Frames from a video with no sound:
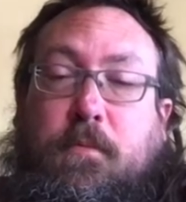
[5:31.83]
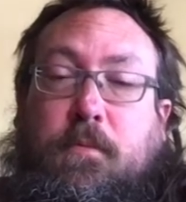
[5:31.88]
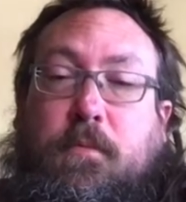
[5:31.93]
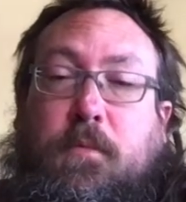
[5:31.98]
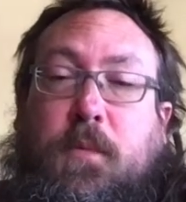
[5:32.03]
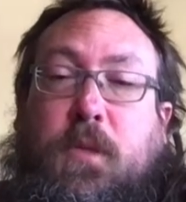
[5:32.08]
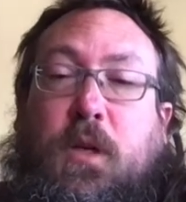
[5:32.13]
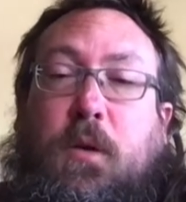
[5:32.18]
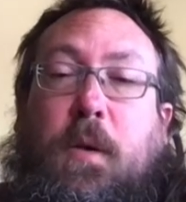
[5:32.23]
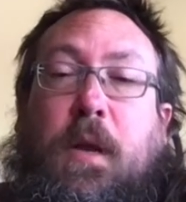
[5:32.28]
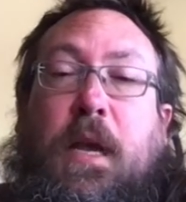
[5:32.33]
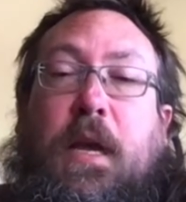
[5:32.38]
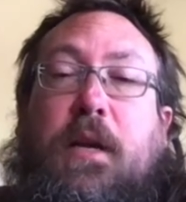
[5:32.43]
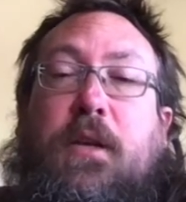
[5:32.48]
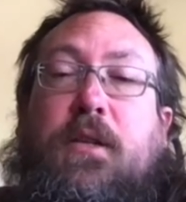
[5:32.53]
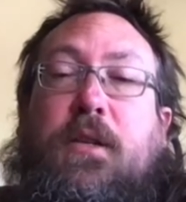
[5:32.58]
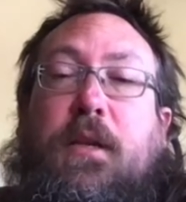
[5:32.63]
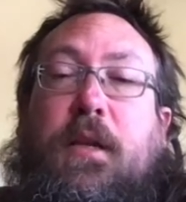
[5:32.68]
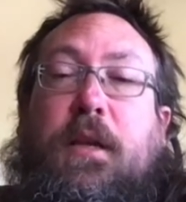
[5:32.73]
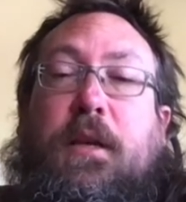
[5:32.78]
So we
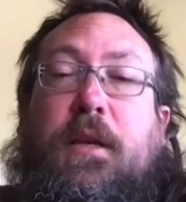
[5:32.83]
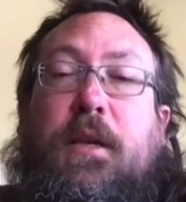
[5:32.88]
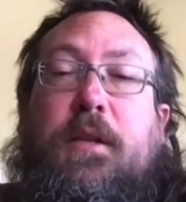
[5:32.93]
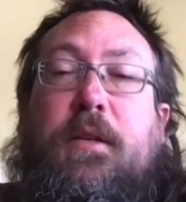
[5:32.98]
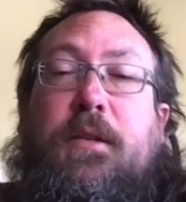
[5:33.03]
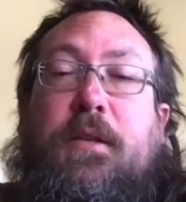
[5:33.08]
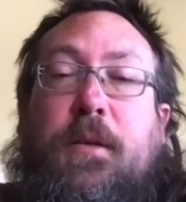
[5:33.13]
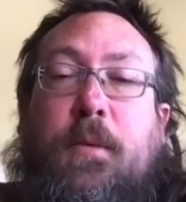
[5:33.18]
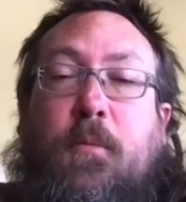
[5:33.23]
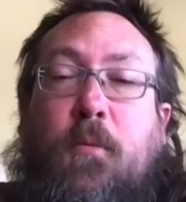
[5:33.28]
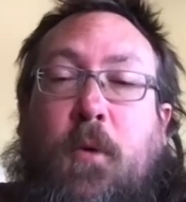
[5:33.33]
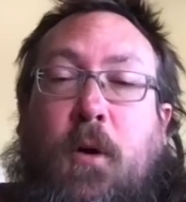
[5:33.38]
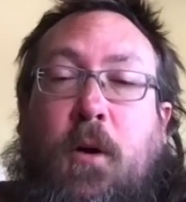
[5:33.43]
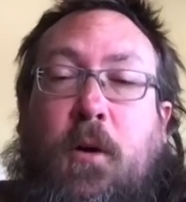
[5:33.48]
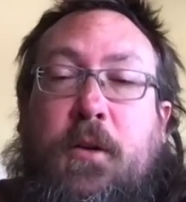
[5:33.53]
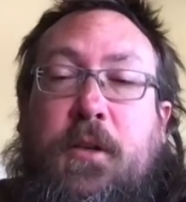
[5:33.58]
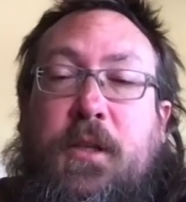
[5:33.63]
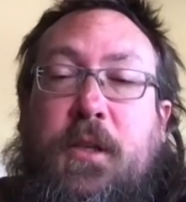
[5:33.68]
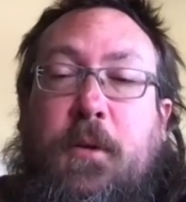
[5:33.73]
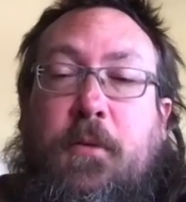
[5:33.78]
actually need
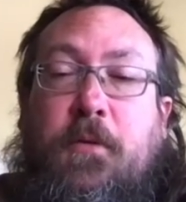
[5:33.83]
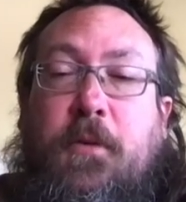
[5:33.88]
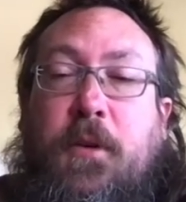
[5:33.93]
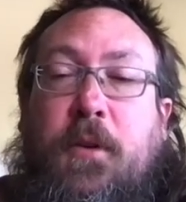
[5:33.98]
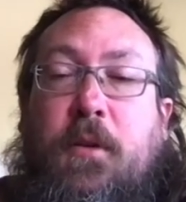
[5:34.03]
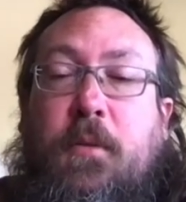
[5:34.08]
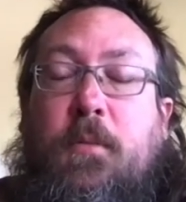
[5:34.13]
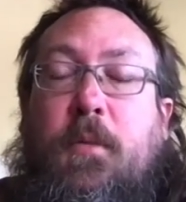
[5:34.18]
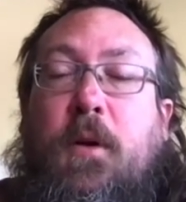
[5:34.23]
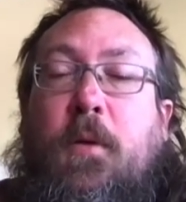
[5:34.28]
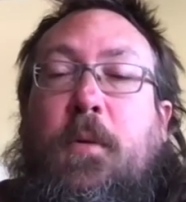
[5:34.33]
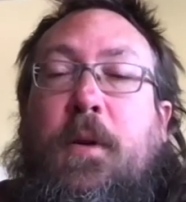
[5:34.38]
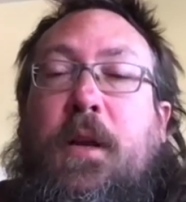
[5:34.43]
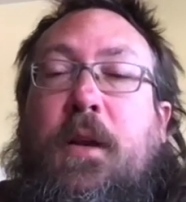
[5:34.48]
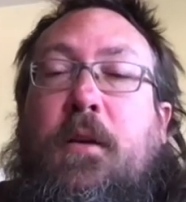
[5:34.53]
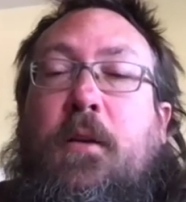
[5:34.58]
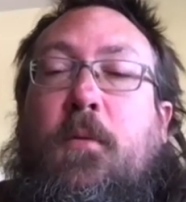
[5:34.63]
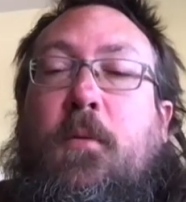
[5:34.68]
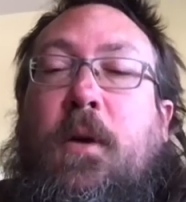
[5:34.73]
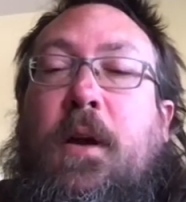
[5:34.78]
furthermore, we
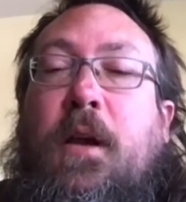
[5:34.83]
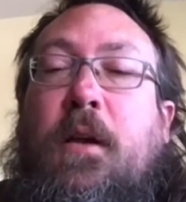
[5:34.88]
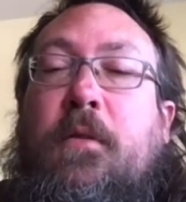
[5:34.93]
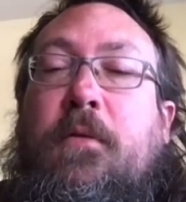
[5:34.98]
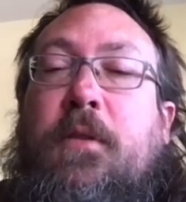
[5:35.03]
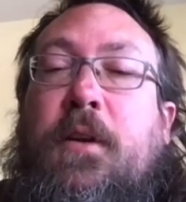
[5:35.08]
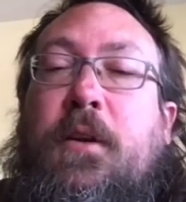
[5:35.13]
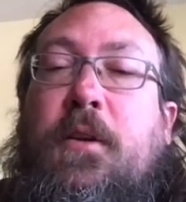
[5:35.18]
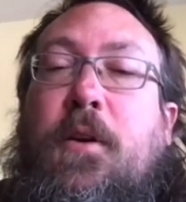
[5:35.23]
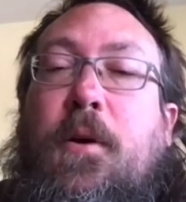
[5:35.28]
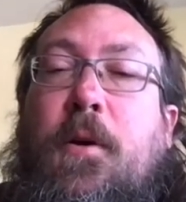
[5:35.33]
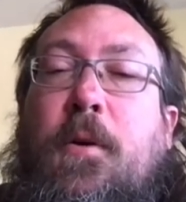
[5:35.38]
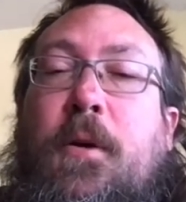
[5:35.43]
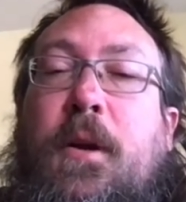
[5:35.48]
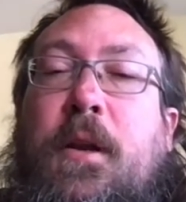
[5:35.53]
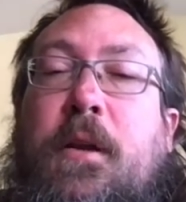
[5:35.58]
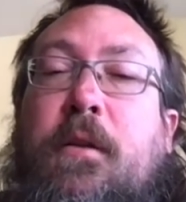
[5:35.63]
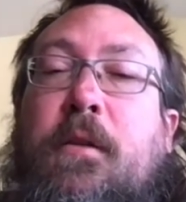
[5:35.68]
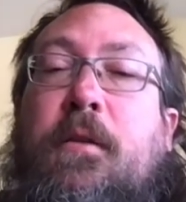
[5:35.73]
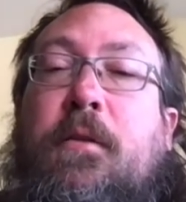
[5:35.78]
need a way of
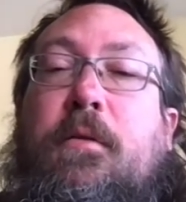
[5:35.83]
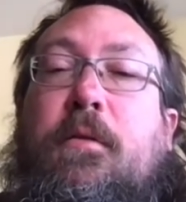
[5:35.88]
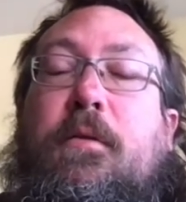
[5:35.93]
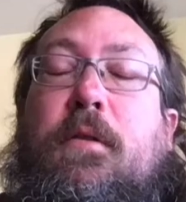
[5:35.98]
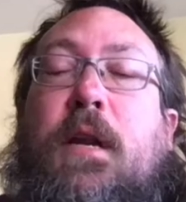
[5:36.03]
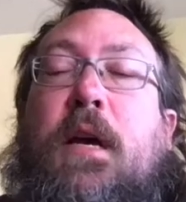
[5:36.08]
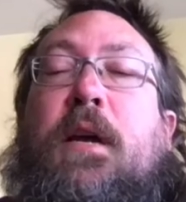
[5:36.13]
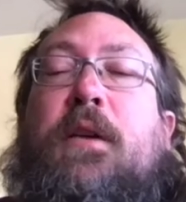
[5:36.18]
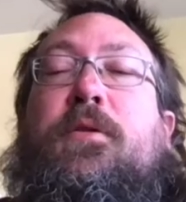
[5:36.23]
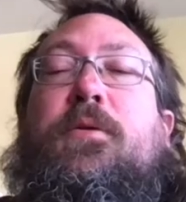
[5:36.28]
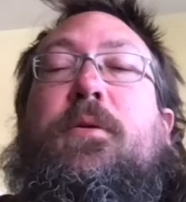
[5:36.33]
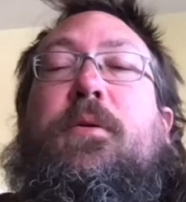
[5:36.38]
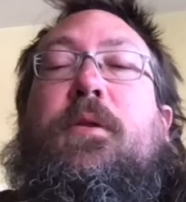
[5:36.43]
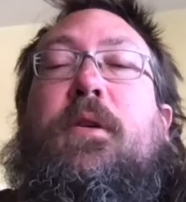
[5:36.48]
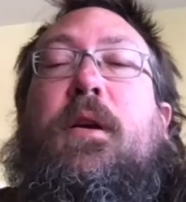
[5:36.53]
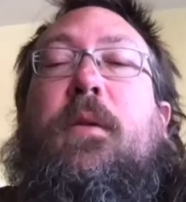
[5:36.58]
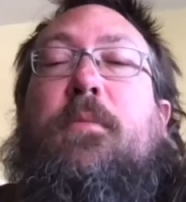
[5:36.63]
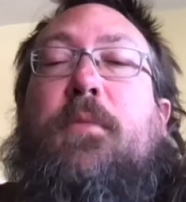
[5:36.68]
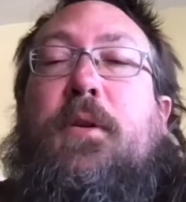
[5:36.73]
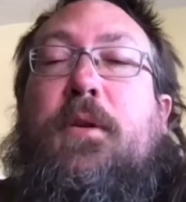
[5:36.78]
encoding natural
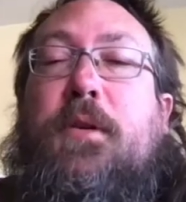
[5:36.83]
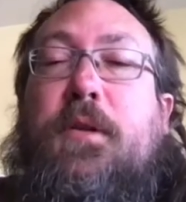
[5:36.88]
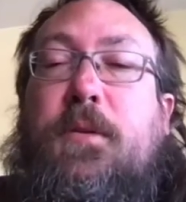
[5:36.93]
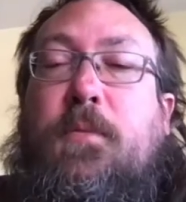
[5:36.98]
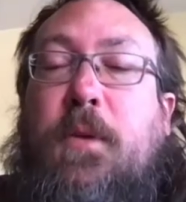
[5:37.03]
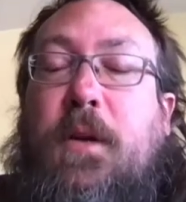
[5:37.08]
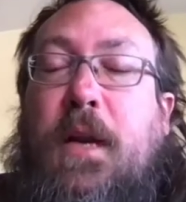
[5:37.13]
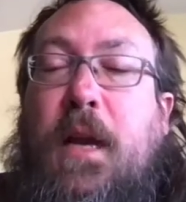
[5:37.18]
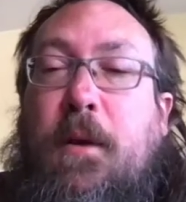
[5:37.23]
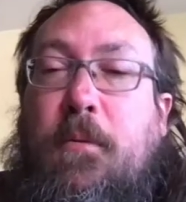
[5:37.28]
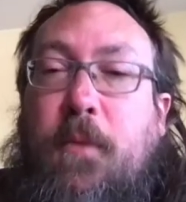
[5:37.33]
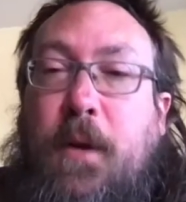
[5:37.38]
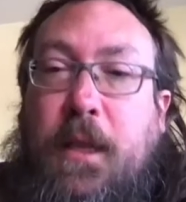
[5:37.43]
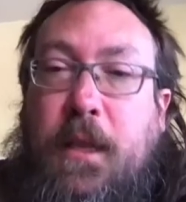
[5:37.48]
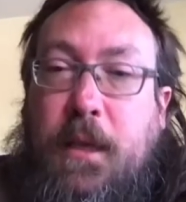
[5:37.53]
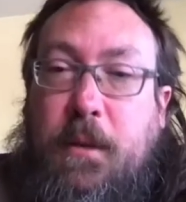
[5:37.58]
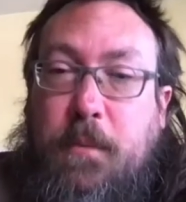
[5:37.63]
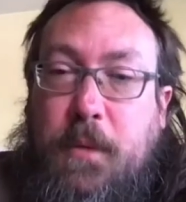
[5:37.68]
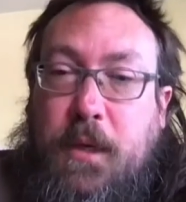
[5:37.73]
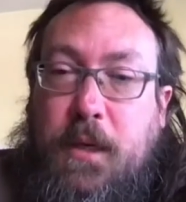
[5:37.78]
numbers. Well, not
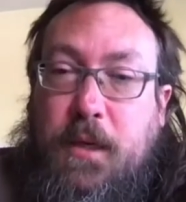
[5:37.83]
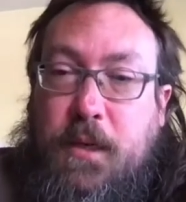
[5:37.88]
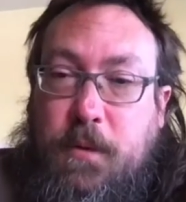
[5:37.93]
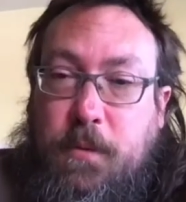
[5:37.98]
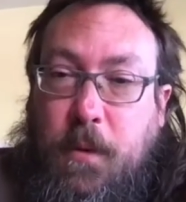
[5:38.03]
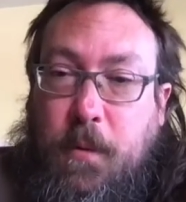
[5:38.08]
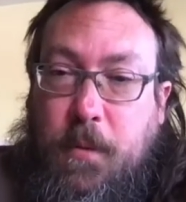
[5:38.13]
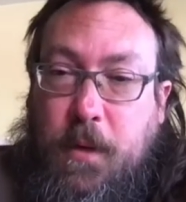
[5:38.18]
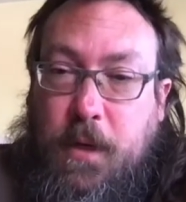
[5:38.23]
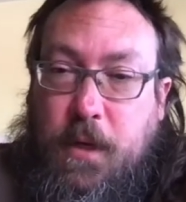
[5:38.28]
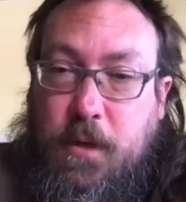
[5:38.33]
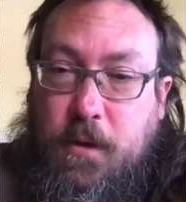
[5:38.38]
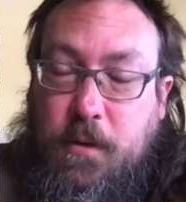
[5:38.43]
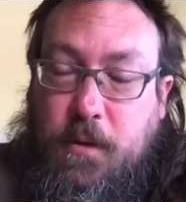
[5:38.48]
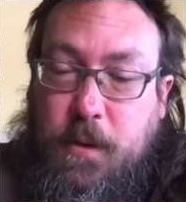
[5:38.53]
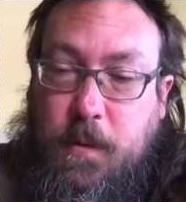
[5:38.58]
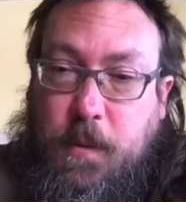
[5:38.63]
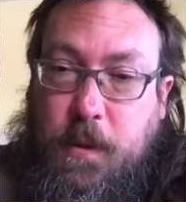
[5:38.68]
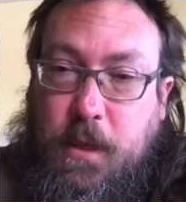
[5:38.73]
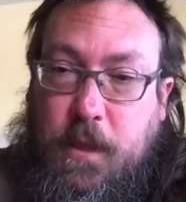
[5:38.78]
really, because what we can do
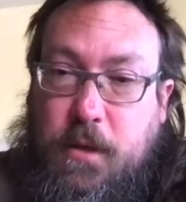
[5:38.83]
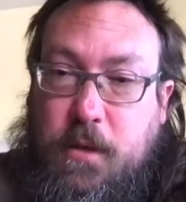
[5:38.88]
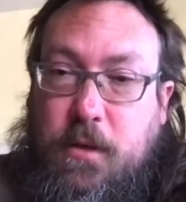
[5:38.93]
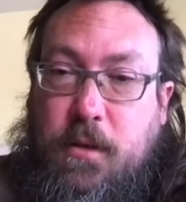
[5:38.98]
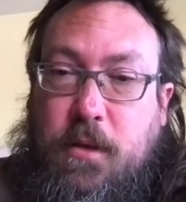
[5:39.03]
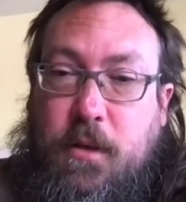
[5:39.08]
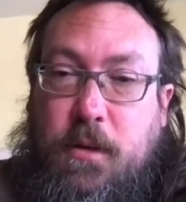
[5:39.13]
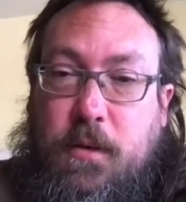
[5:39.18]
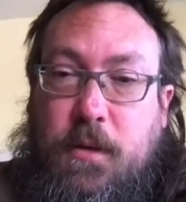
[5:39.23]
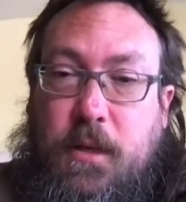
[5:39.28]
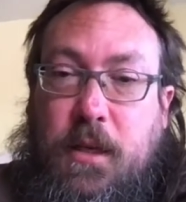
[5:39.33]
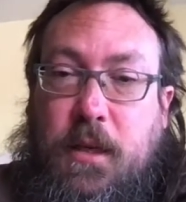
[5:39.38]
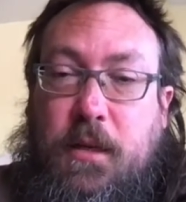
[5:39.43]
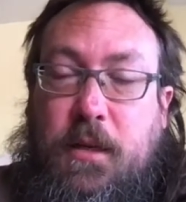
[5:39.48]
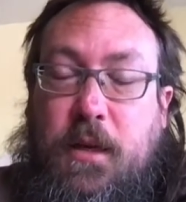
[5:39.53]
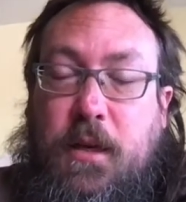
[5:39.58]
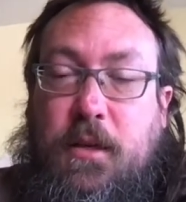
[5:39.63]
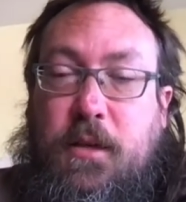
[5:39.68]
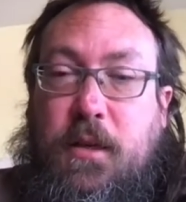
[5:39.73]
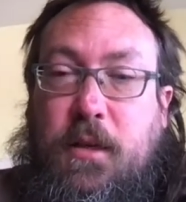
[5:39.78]
is we can just use the
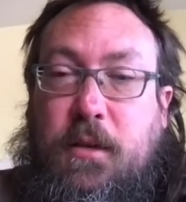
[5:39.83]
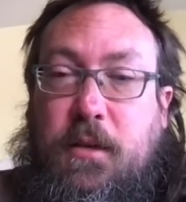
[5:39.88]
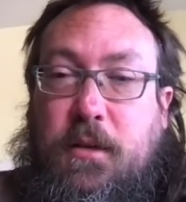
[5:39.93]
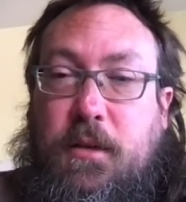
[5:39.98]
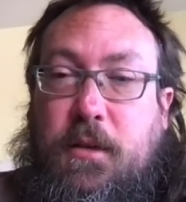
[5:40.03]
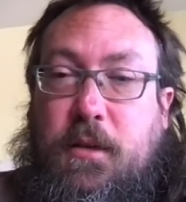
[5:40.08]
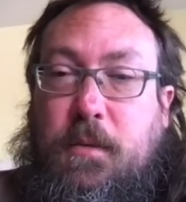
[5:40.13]
digits.